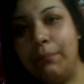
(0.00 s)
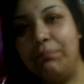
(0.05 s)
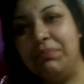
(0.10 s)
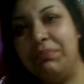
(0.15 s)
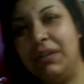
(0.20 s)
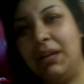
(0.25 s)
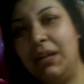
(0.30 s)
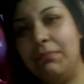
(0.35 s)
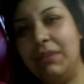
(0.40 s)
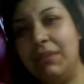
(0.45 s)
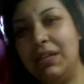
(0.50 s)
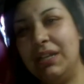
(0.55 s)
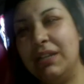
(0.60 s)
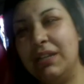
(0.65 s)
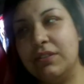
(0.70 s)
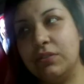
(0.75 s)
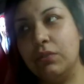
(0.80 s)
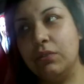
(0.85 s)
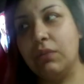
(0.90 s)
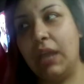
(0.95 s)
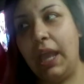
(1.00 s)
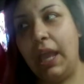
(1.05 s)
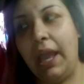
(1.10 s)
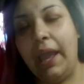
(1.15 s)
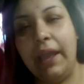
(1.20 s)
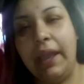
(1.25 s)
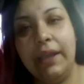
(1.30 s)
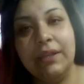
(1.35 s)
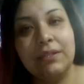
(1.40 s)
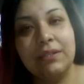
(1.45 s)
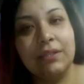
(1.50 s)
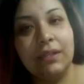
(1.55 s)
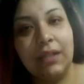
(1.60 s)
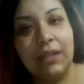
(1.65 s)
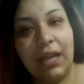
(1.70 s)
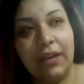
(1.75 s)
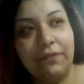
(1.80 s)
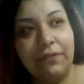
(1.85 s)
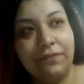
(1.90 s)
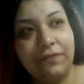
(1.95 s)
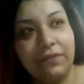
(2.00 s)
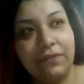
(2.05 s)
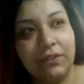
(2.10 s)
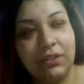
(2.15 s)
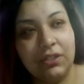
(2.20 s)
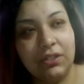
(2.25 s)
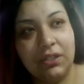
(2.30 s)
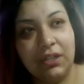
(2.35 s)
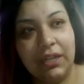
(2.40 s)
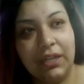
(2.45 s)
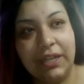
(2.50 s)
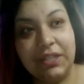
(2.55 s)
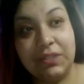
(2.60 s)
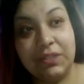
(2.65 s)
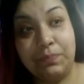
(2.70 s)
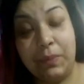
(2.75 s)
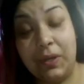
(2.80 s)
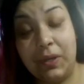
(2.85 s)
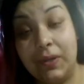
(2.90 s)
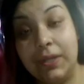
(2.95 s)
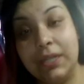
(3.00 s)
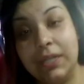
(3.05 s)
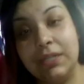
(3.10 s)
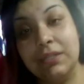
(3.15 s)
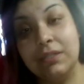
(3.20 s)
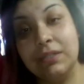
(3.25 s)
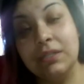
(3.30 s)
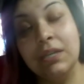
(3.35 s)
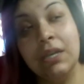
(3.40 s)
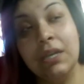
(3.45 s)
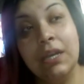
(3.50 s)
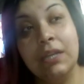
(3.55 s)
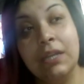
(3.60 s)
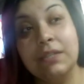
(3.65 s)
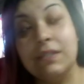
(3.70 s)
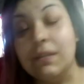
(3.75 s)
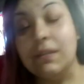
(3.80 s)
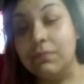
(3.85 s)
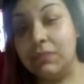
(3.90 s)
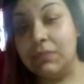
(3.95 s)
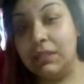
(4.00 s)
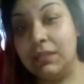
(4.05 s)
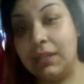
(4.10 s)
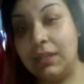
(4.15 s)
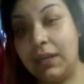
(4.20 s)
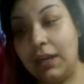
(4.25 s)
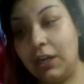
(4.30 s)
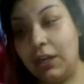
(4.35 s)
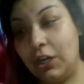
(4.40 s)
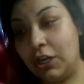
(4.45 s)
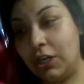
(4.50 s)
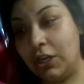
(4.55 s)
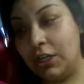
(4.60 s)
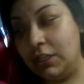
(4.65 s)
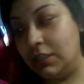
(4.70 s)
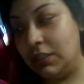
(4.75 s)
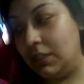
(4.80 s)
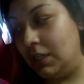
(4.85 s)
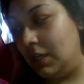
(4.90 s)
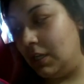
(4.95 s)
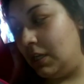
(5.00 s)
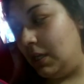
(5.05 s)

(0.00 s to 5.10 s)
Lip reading: But I mean, it's okay. It's a life experience, something that I learned.